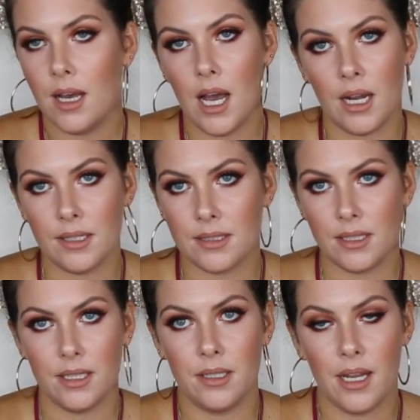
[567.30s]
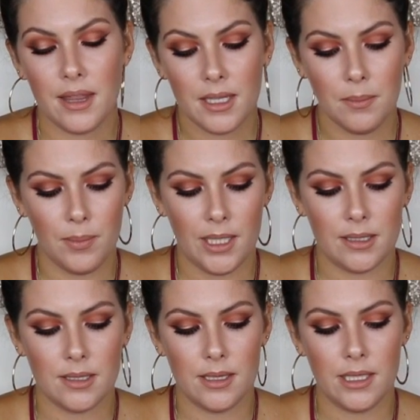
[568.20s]
honestly, nothing
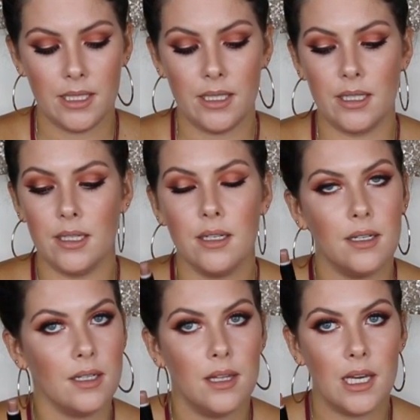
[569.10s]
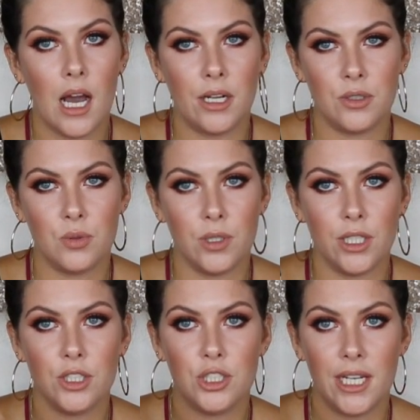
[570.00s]
beats the
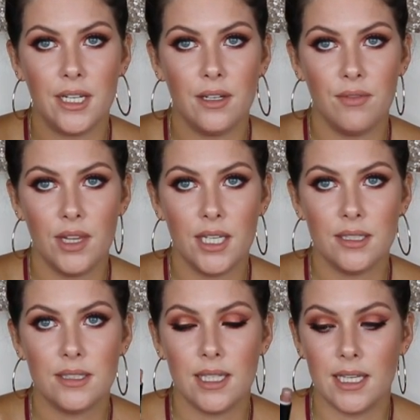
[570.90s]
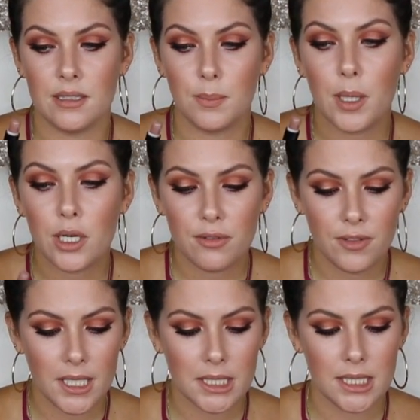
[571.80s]
contour shade of this. It's
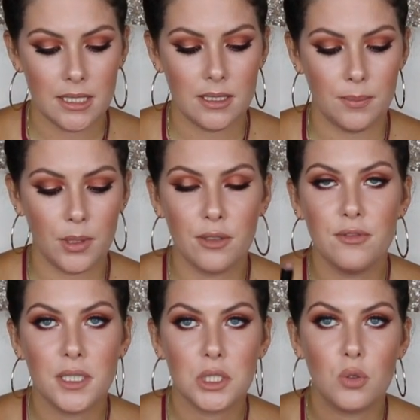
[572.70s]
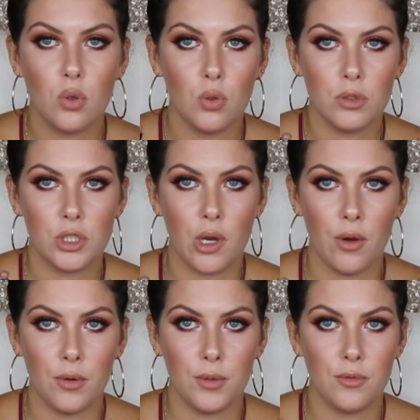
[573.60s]
perfect. It's the perfect cool
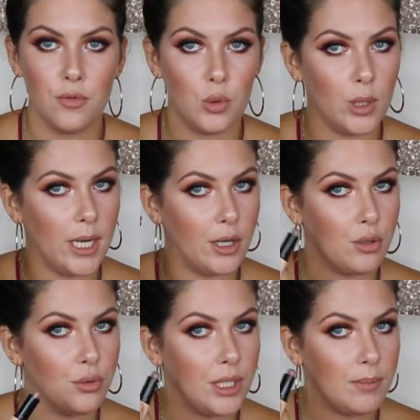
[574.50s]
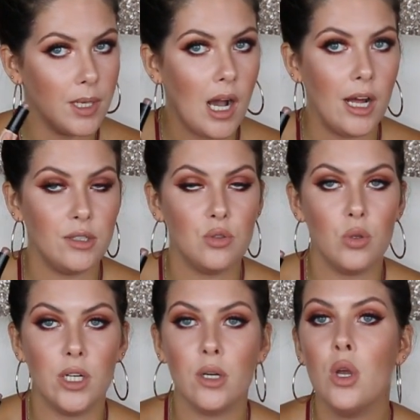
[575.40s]
tone for a cream
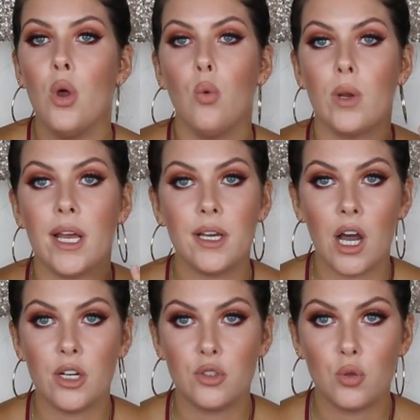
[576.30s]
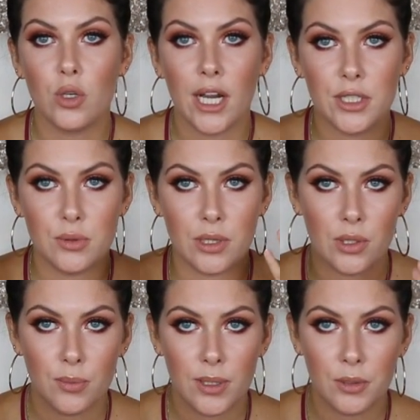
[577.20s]
contour. When I contour, I do a
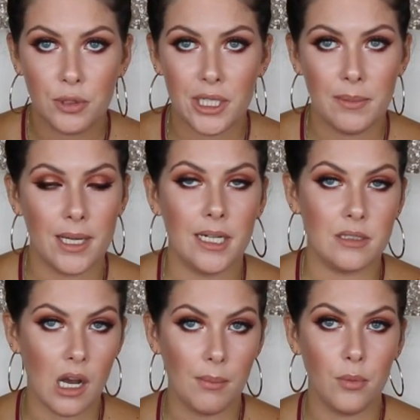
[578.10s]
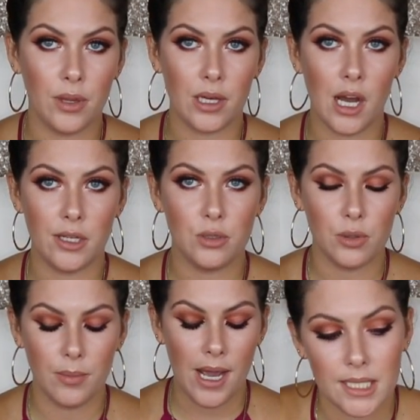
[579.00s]
little bit of cream and I top it with a
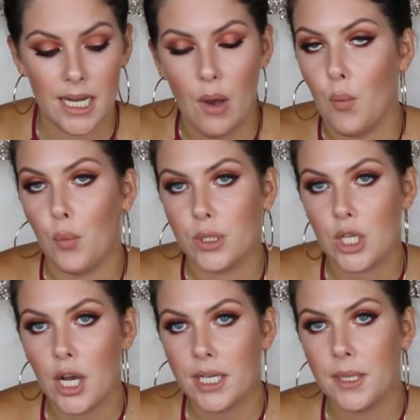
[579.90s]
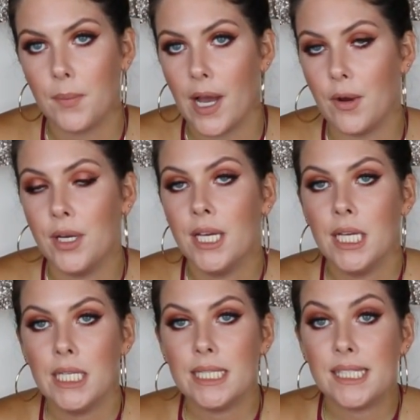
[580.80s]
contour powder. Now, when we're talking about
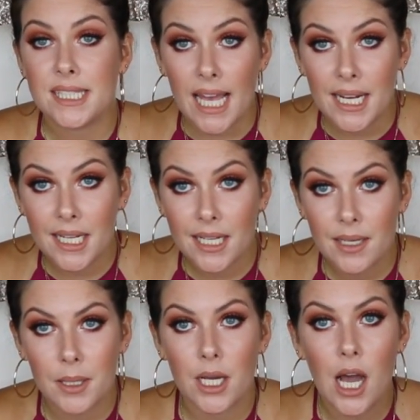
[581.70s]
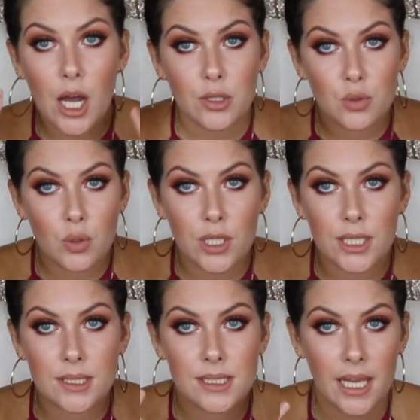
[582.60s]
setting
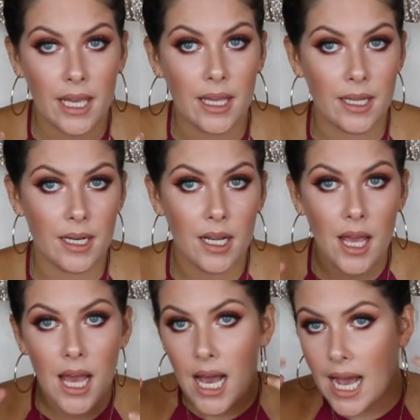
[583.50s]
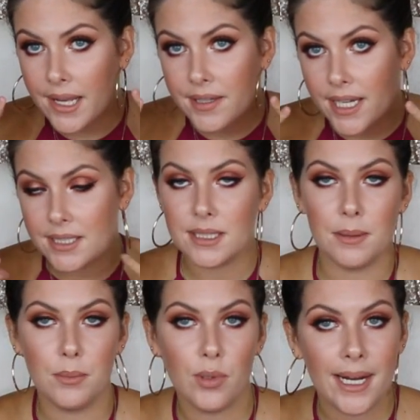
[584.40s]
contours and highlights
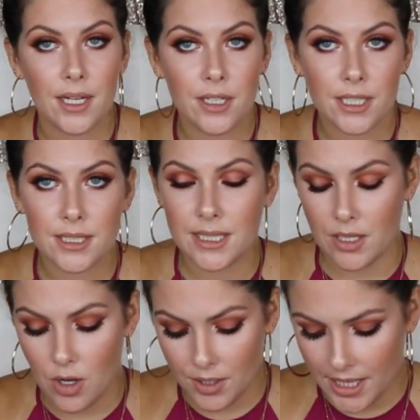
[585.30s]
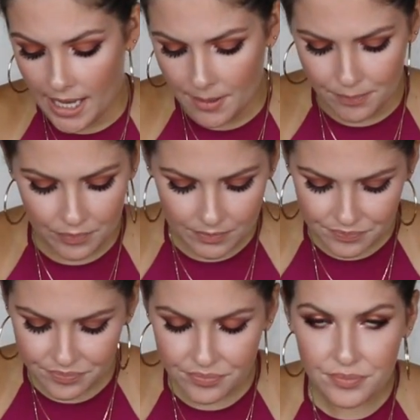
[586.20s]
and brighters and all that,
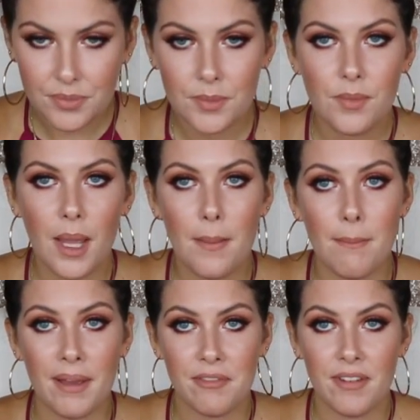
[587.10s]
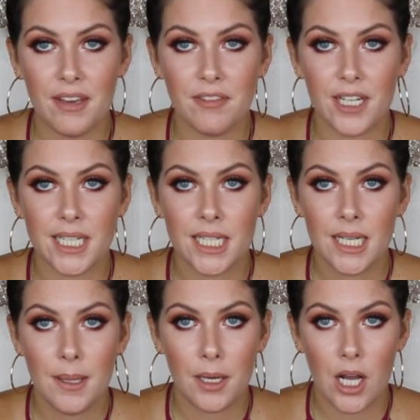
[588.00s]
my favorite
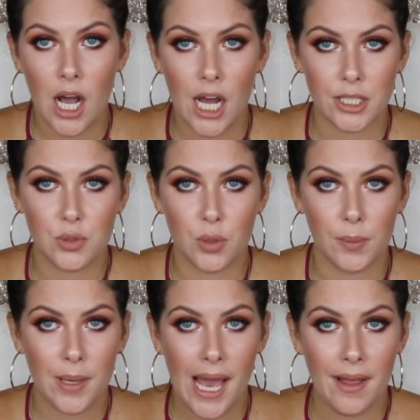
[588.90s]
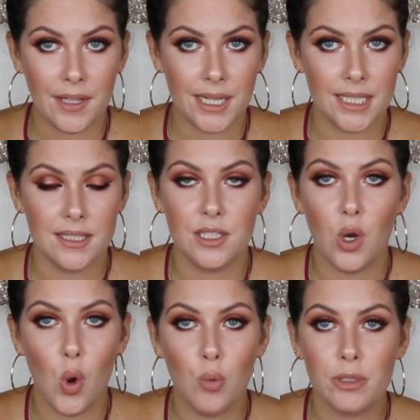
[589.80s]
contour palette, this is the
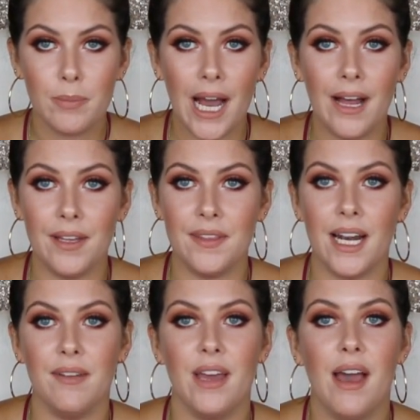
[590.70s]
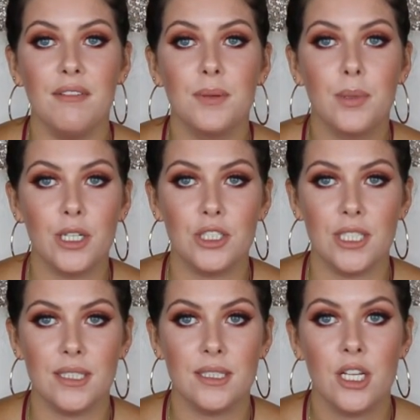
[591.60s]
only palette that I've ever
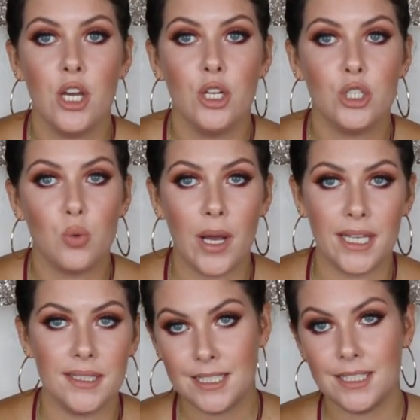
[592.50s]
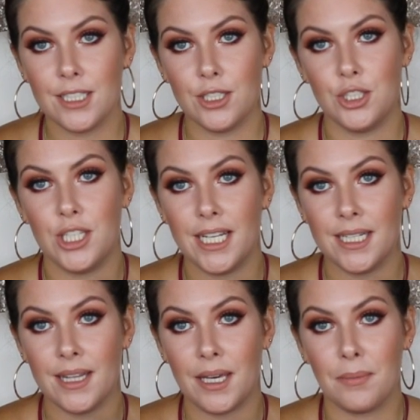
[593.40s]
purchased twice. This Shade
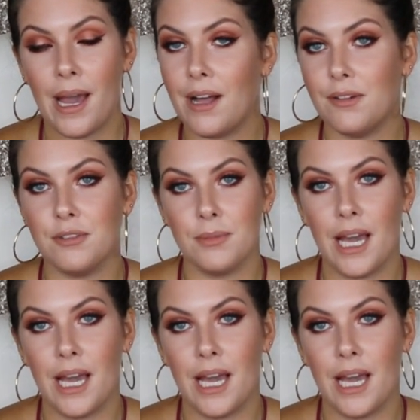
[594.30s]
and Light palette from